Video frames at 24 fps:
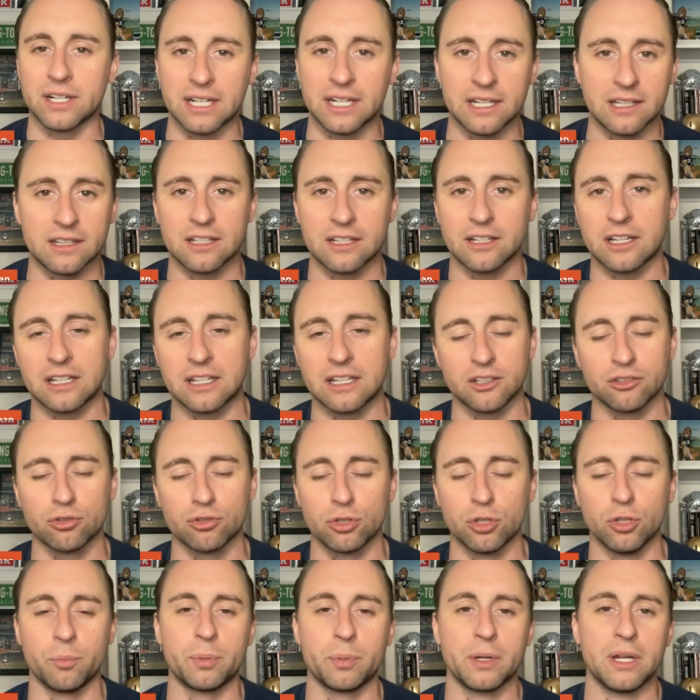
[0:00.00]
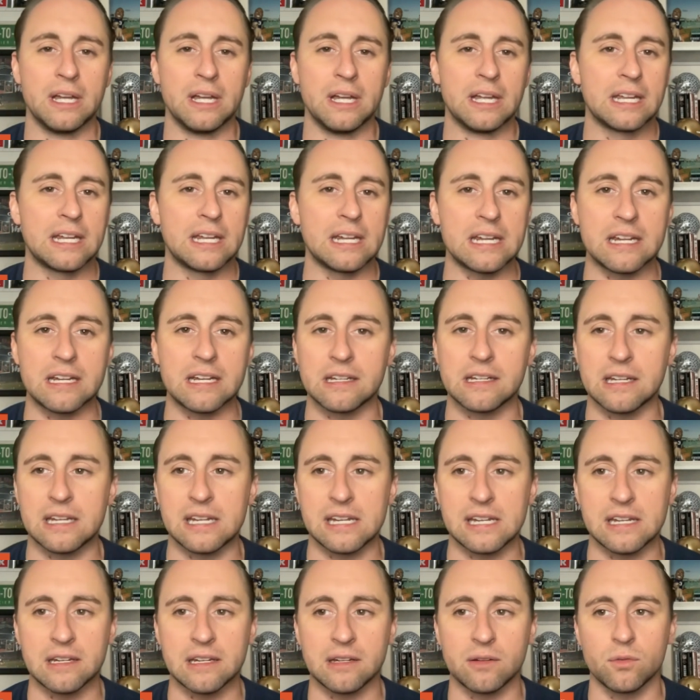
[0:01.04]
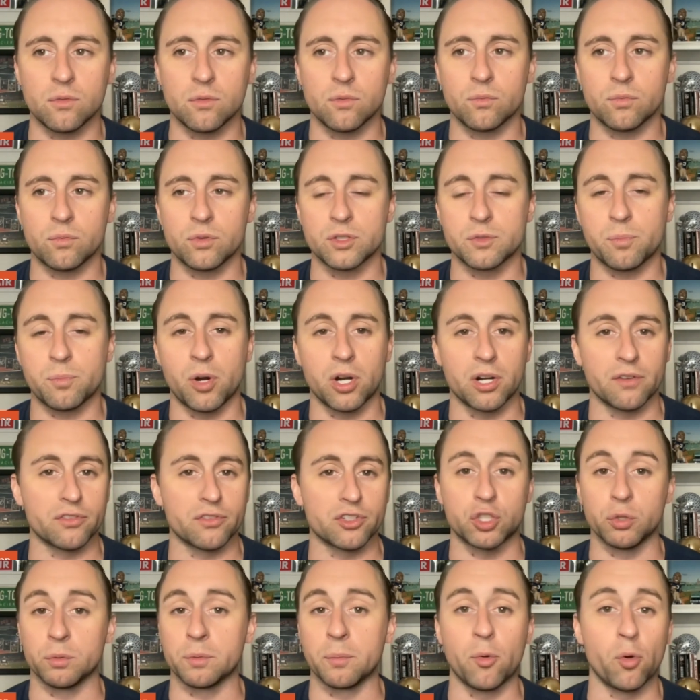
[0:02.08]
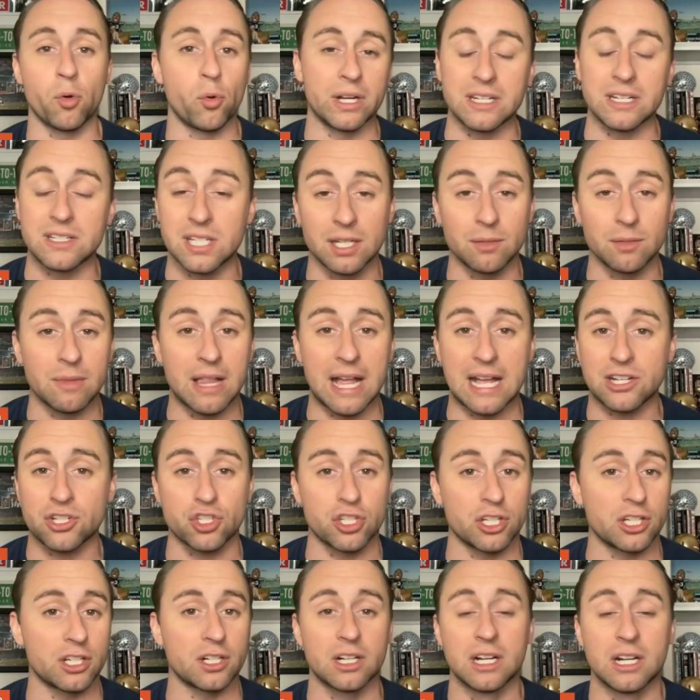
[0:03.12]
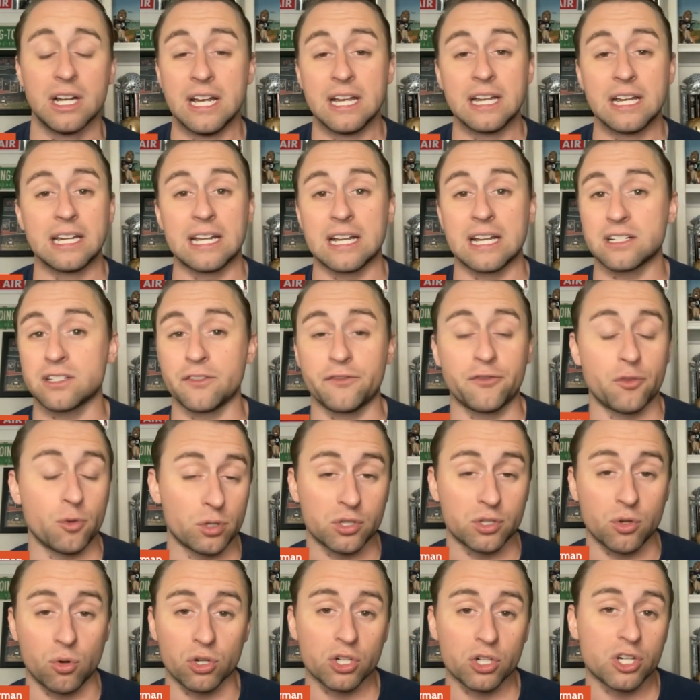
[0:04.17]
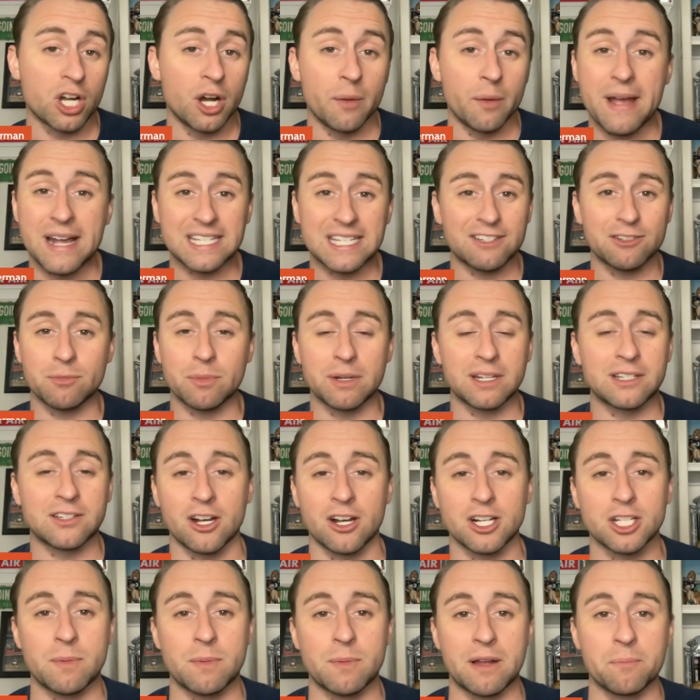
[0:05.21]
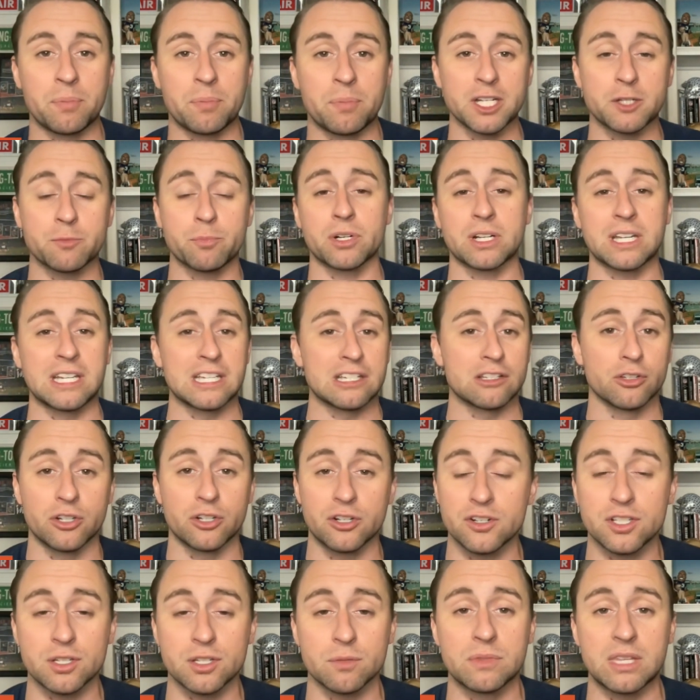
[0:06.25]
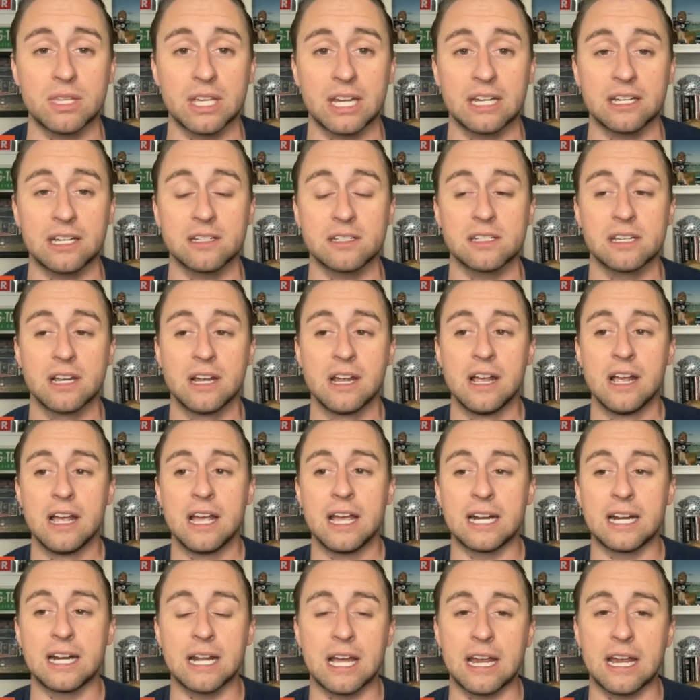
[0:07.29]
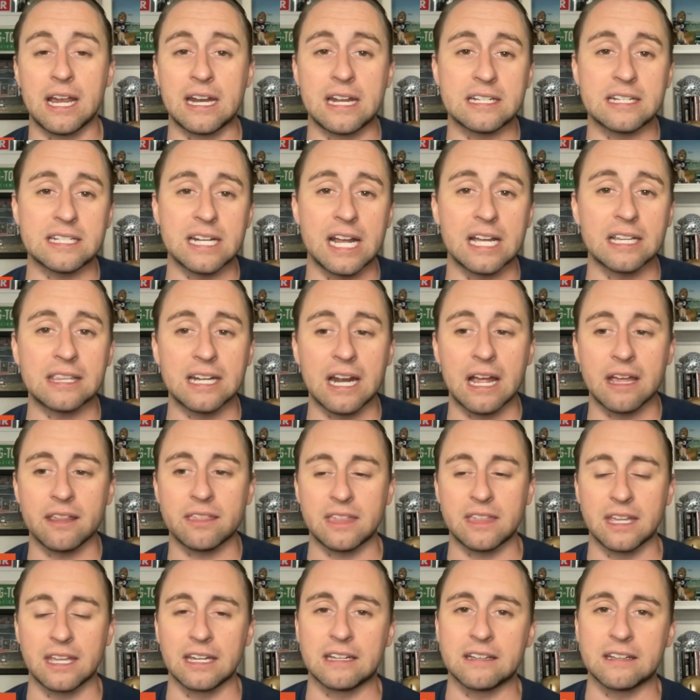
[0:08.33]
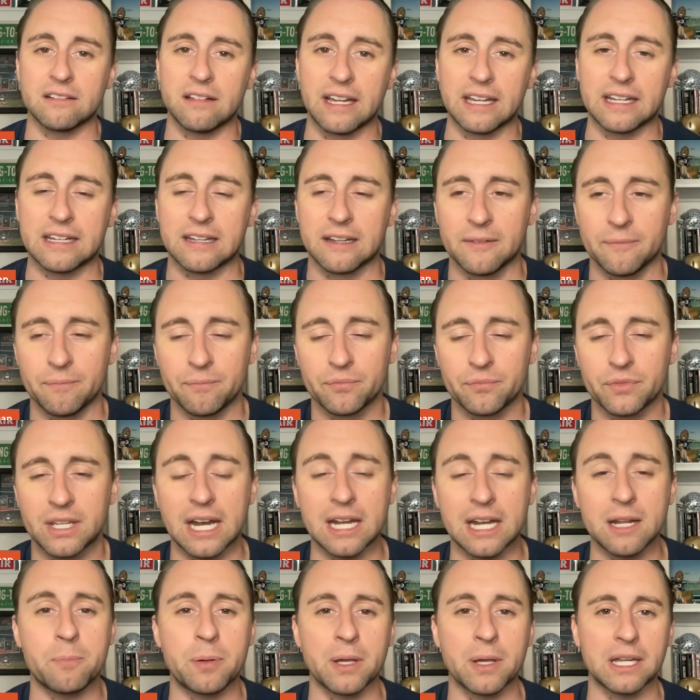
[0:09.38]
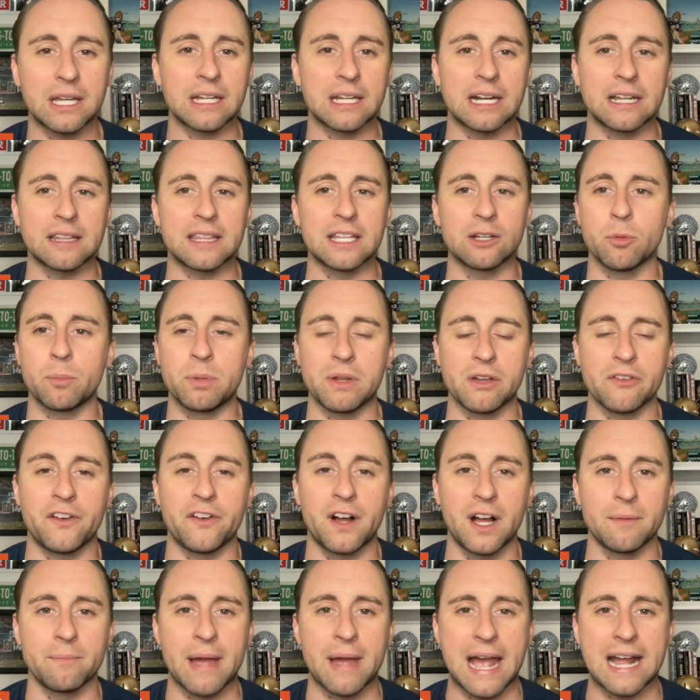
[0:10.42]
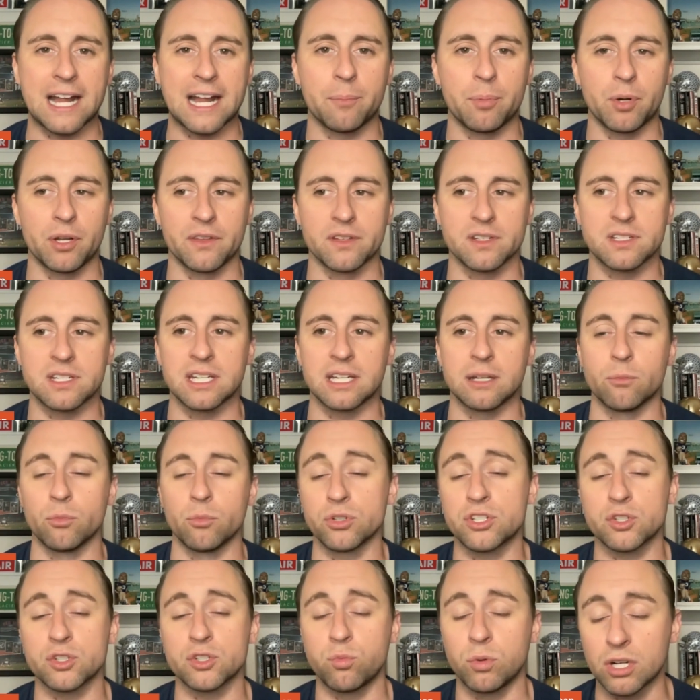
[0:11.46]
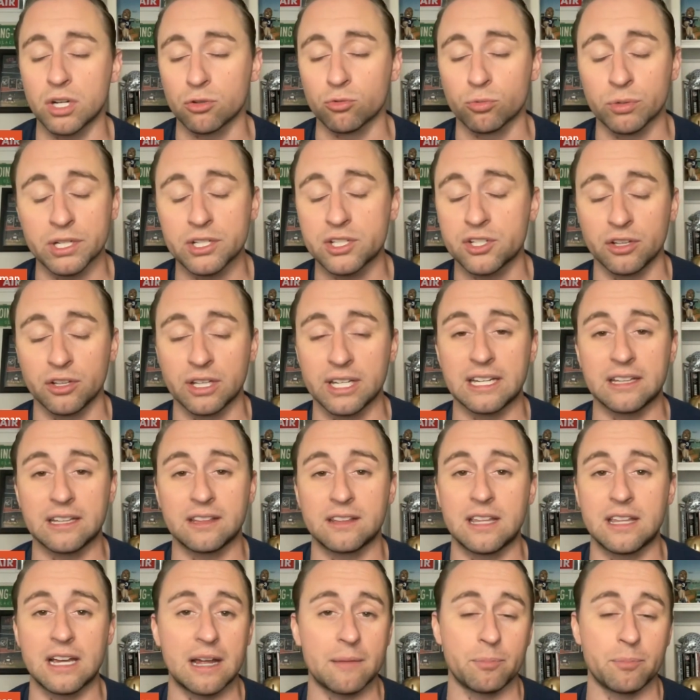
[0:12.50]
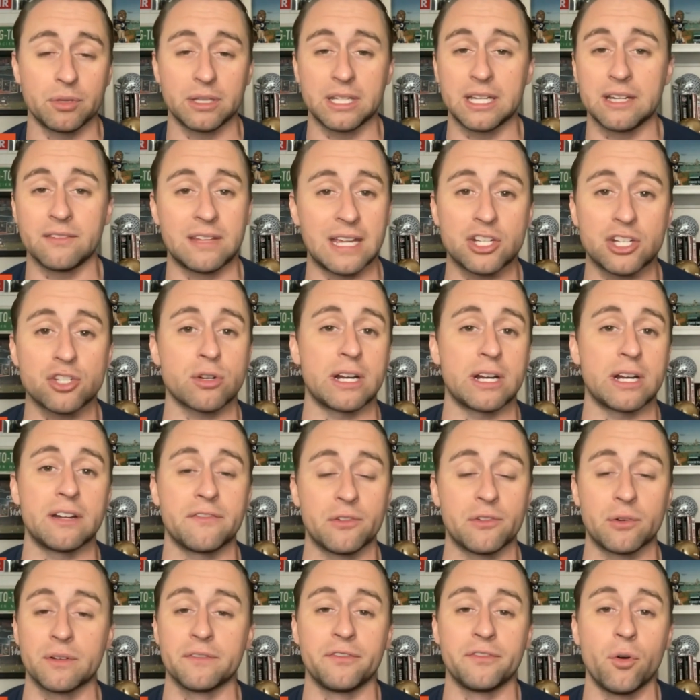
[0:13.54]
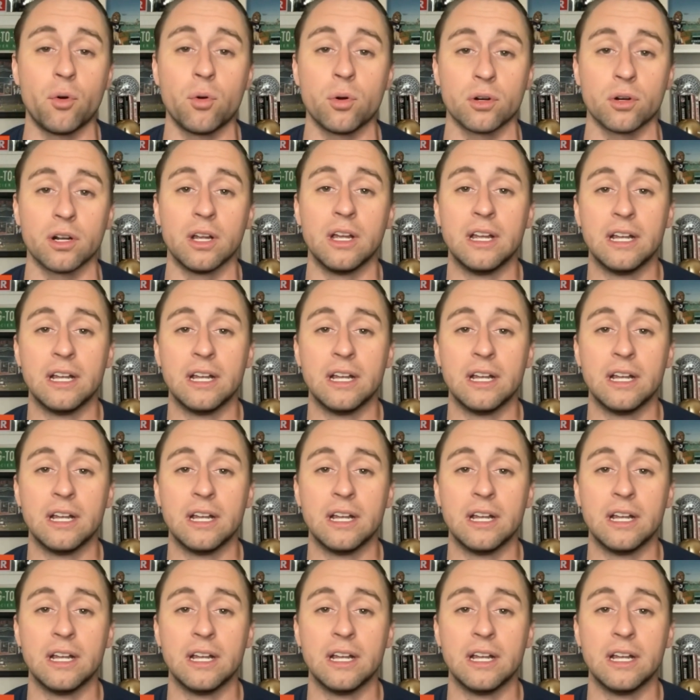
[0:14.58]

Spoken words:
in the group. He was part of a Super Bowl winning team last year. He has the 4th quarter comebacks everybody talks about in Pittsburgh. He's learned some things. And it's not that I think like Kenny Pickett, I think would be a fine backup on this team, which is what originally I believe they traded for him for.